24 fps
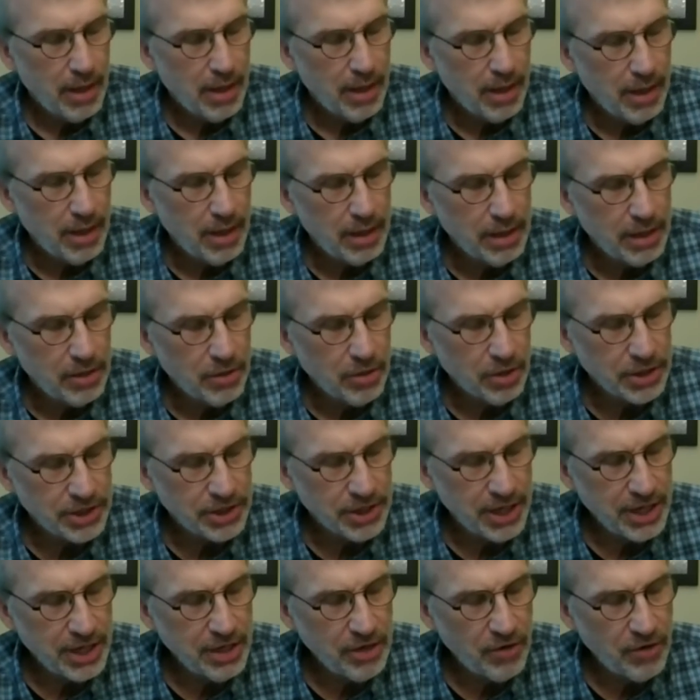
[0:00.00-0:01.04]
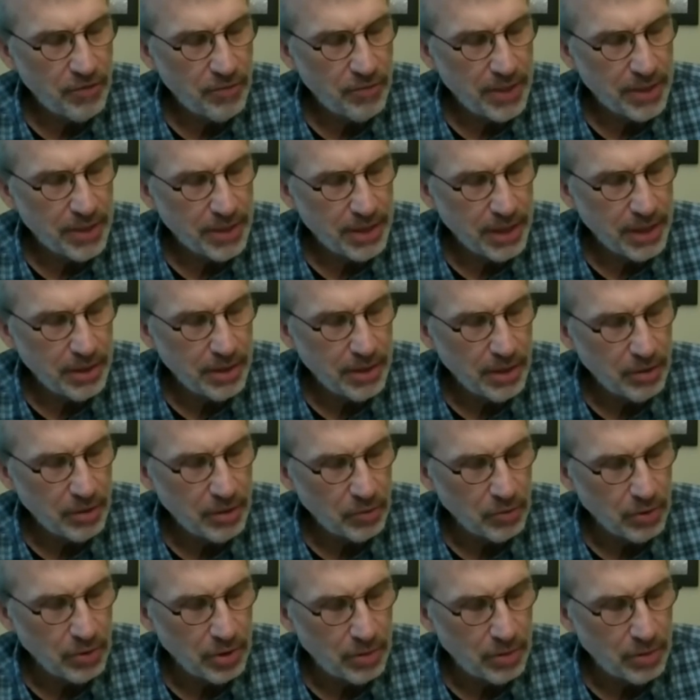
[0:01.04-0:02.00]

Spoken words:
are said to have been the